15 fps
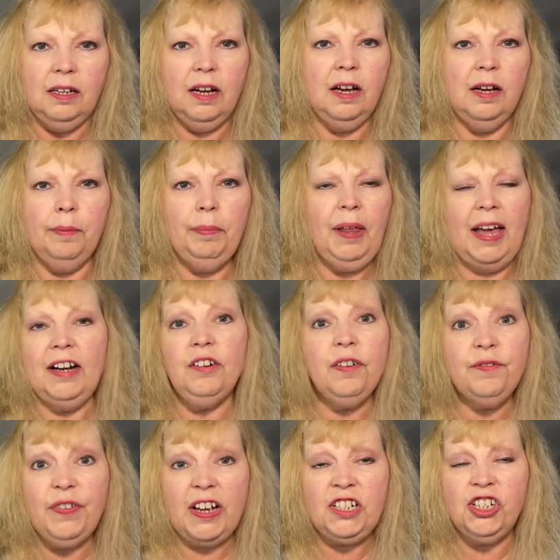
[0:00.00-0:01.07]
a bladder
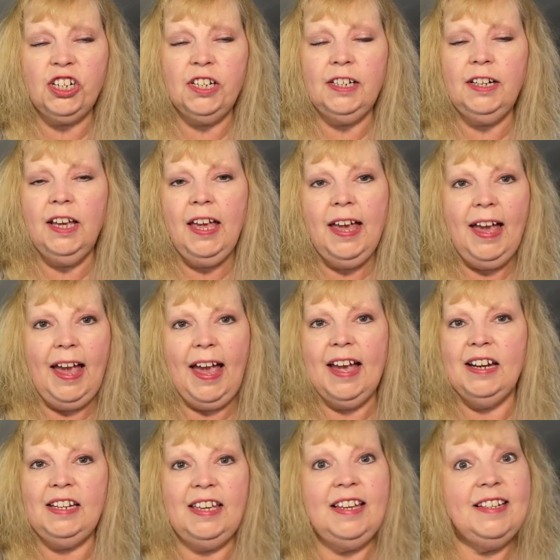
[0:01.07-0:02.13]
infection
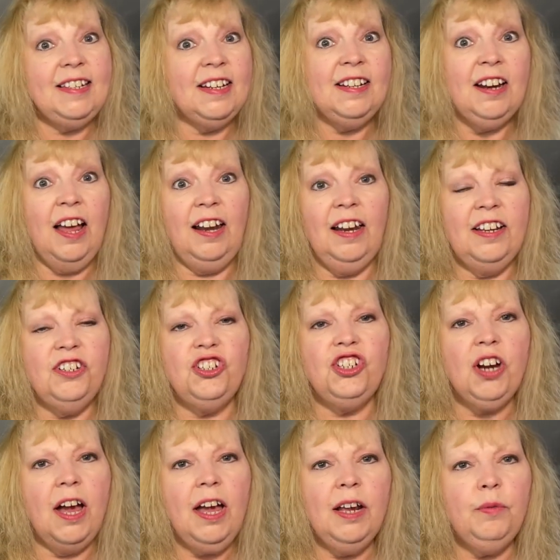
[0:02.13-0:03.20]
and he did not like,
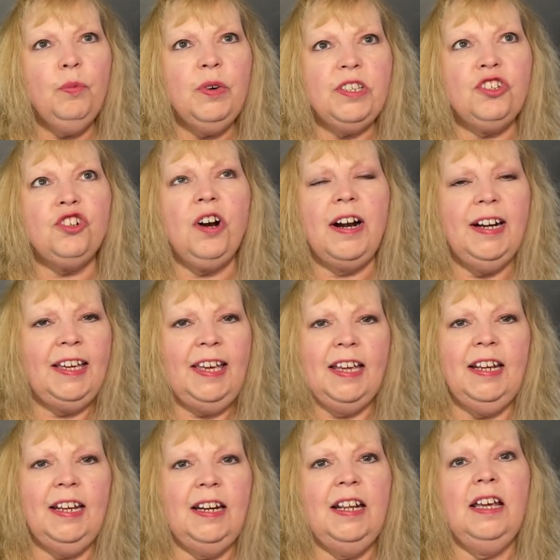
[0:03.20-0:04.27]
John was trying to get
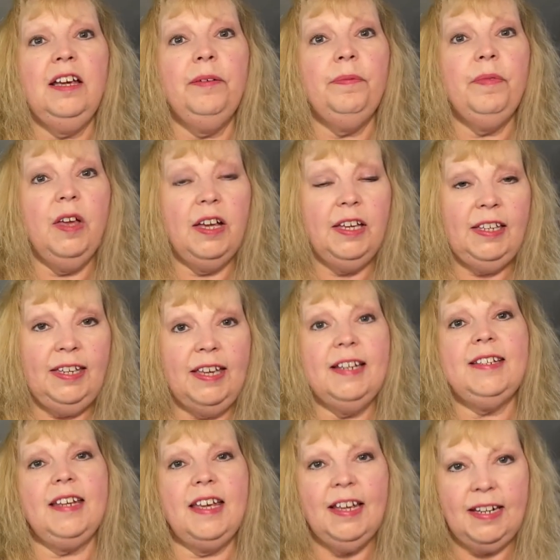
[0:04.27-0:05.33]
in him
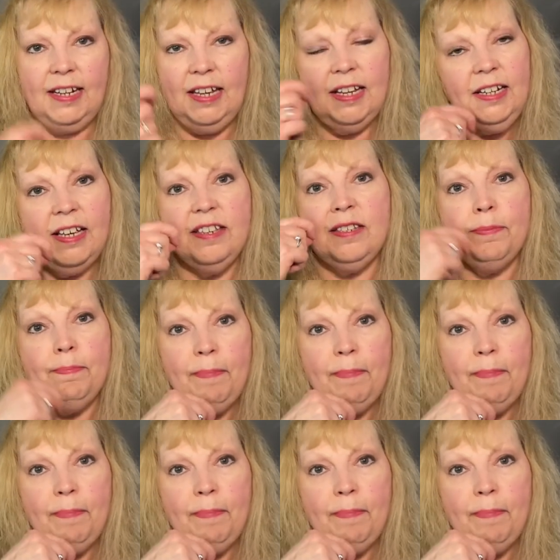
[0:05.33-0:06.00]
get it in his